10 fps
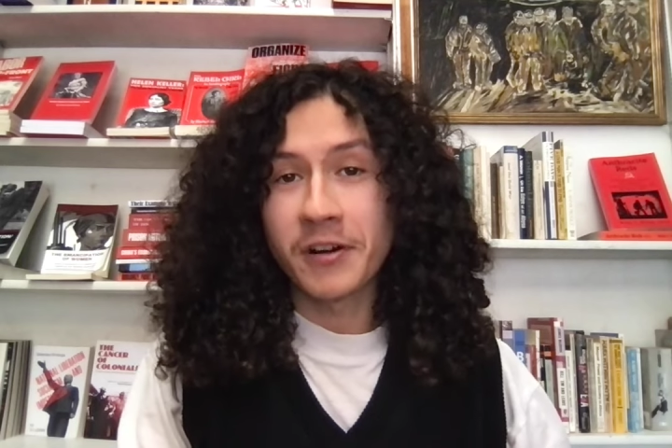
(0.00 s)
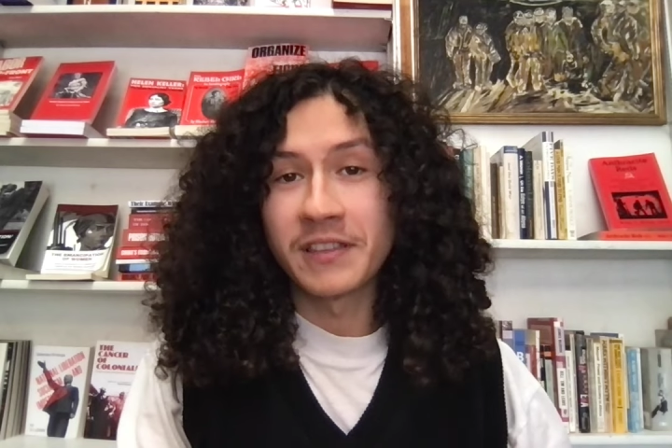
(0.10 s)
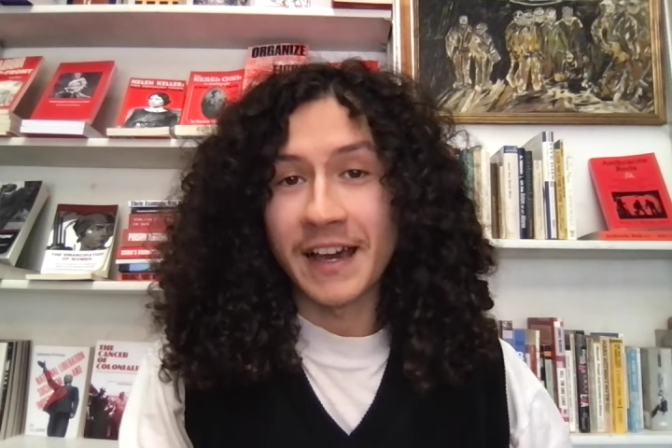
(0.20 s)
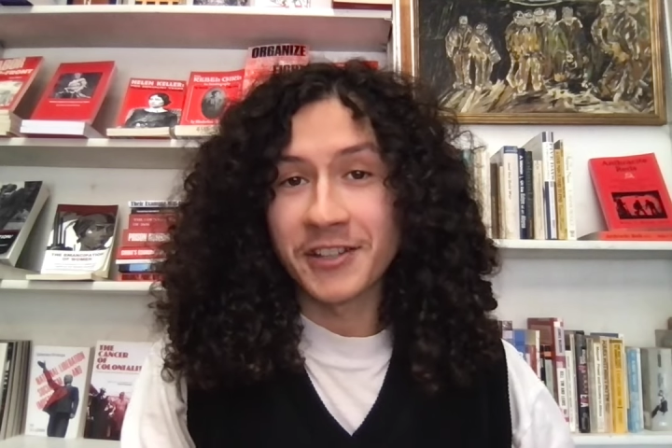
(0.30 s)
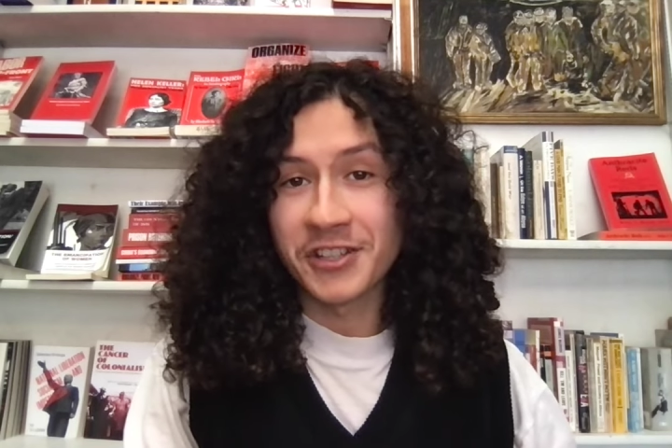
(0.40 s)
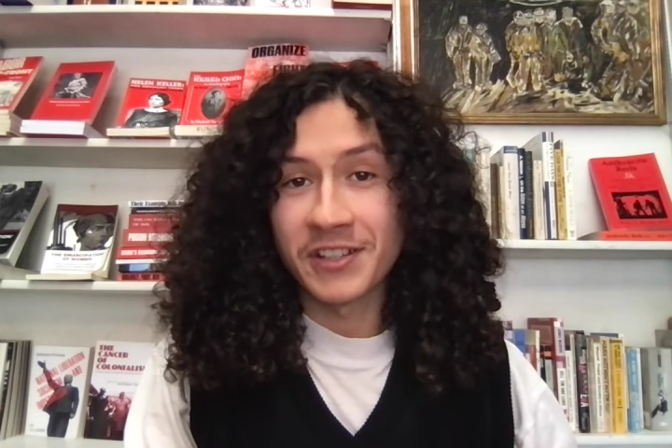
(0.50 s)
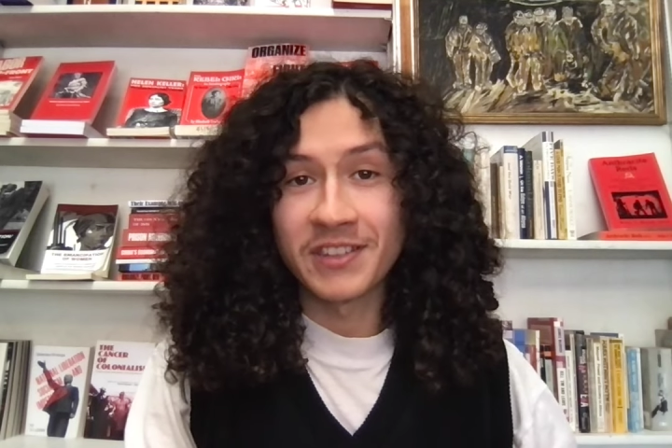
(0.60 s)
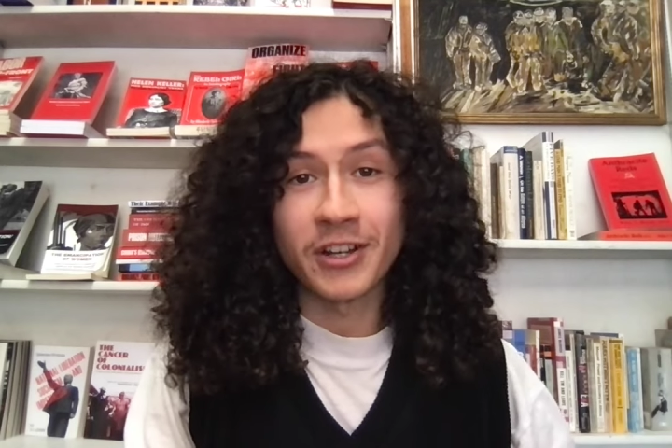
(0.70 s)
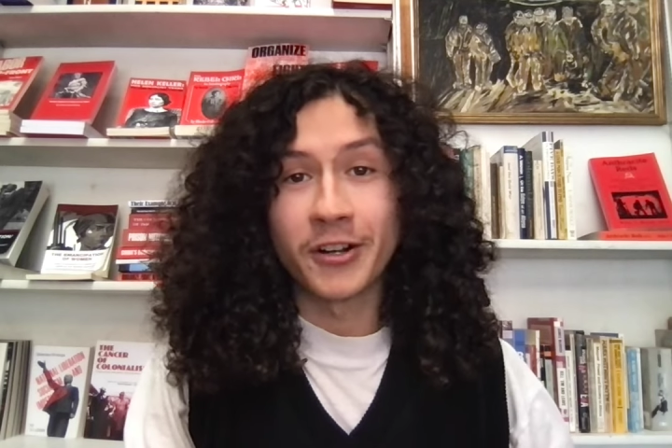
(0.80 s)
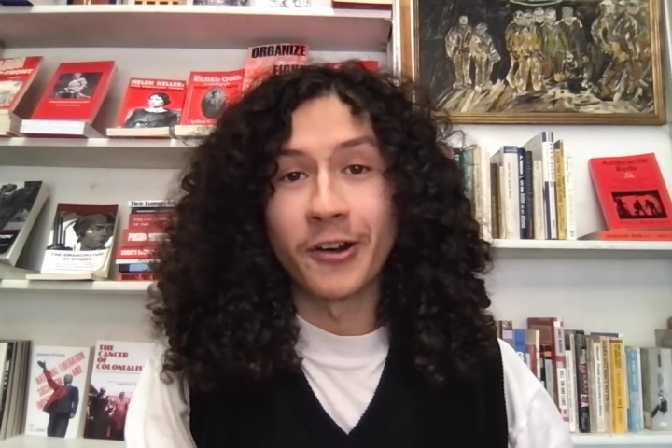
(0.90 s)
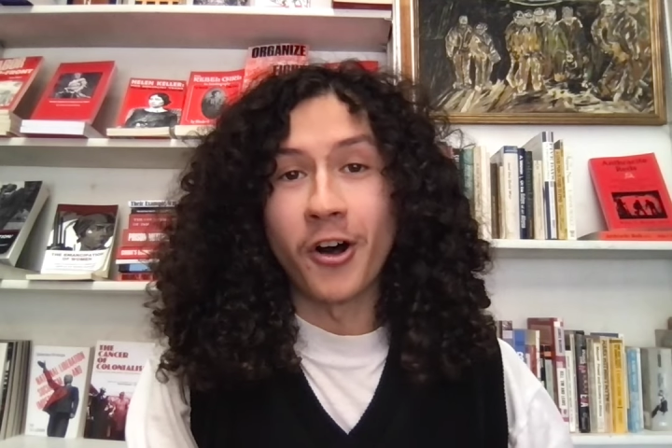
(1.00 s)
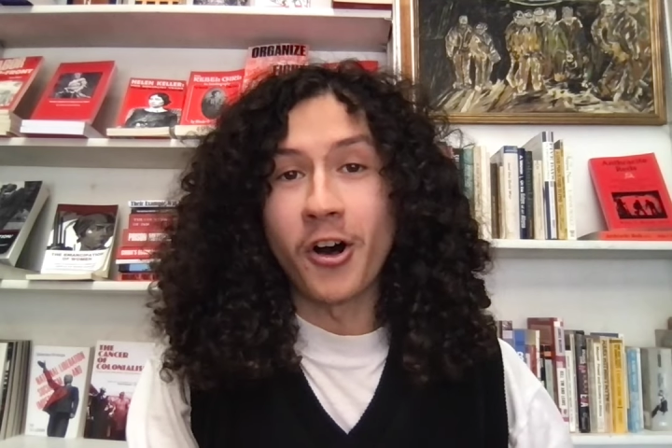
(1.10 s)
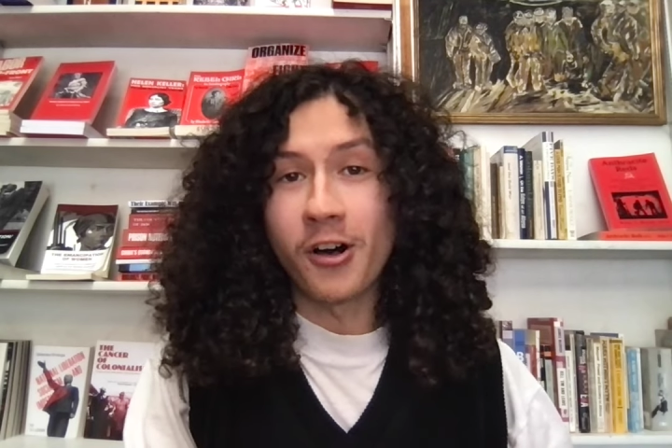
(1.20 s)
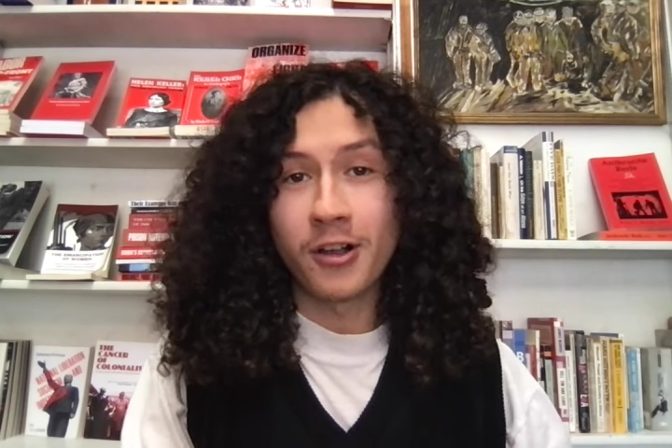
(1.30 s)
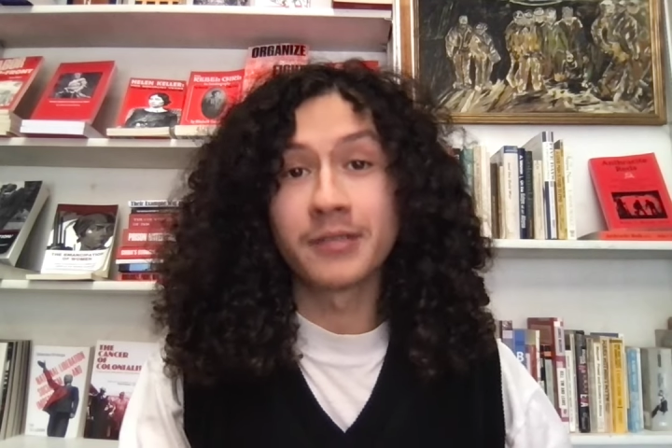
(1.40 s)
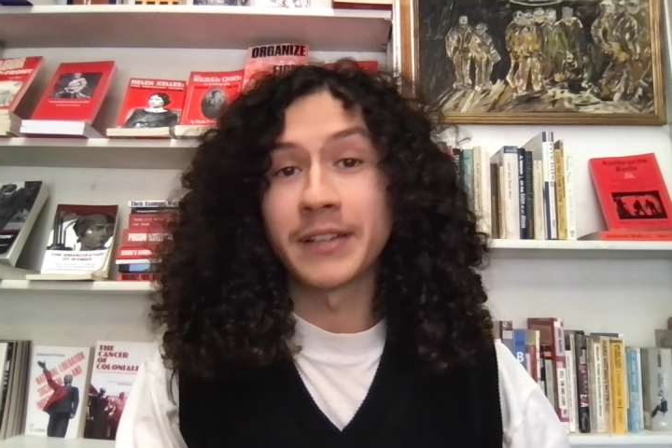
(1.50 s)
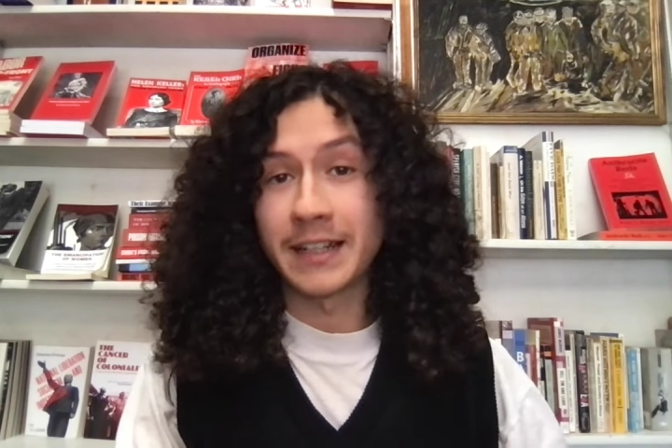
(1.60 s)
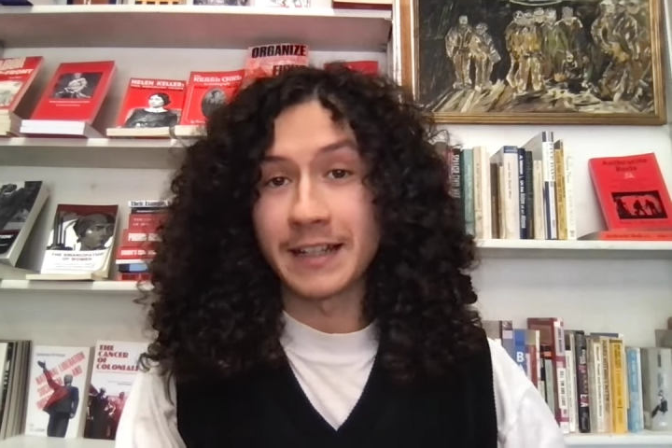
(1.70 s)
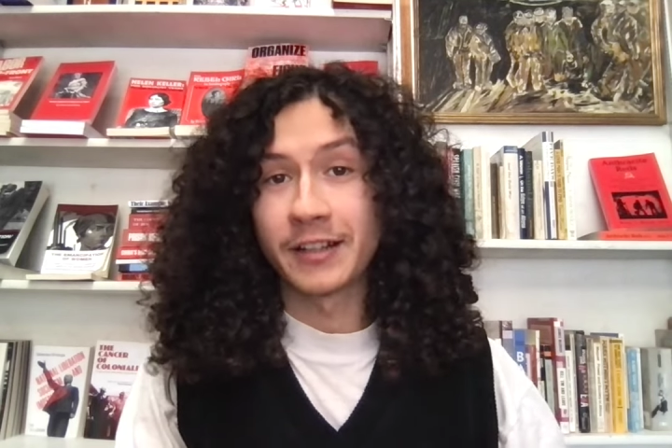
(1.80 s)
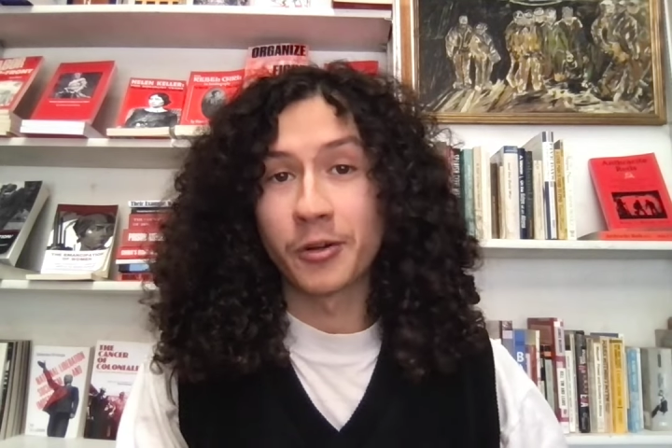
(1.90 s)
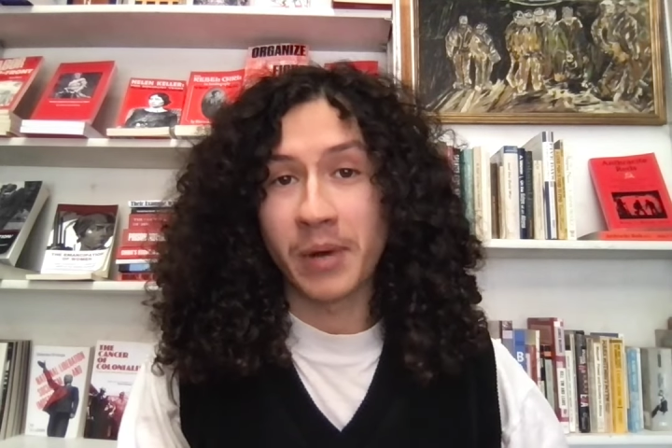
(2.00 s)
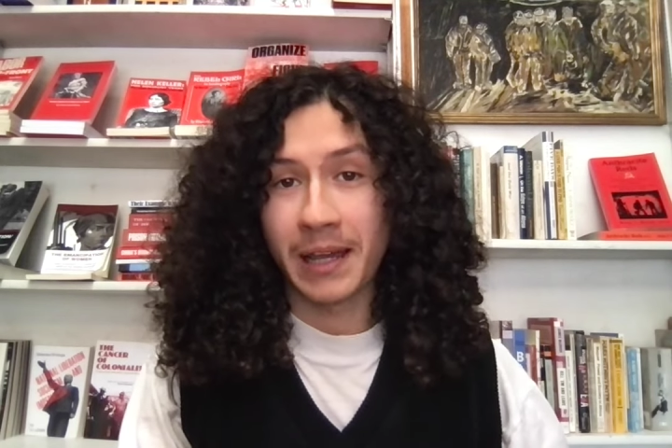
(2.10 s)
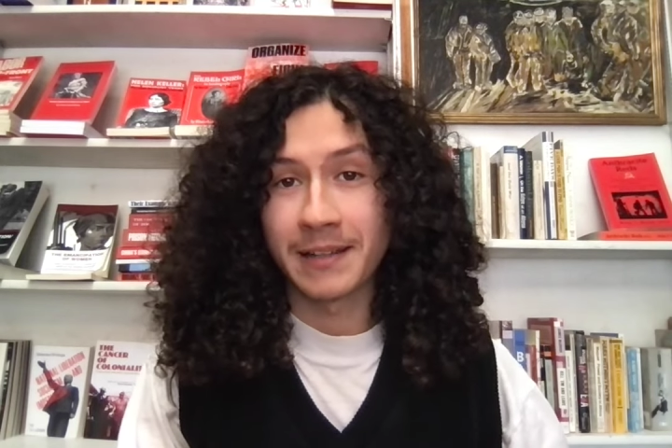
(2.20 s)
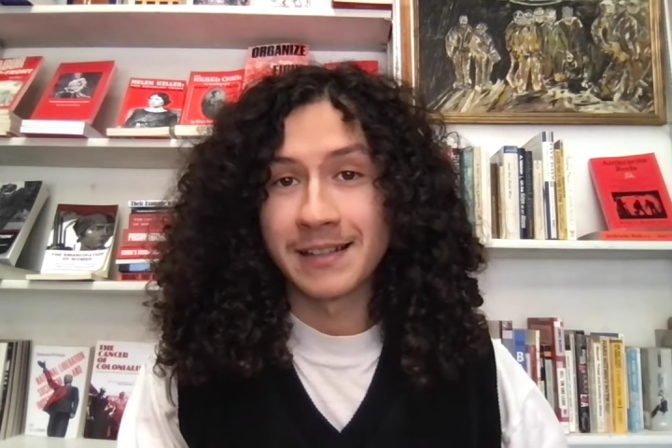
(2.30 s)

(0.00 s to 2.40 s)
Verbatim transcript: elections are already underway.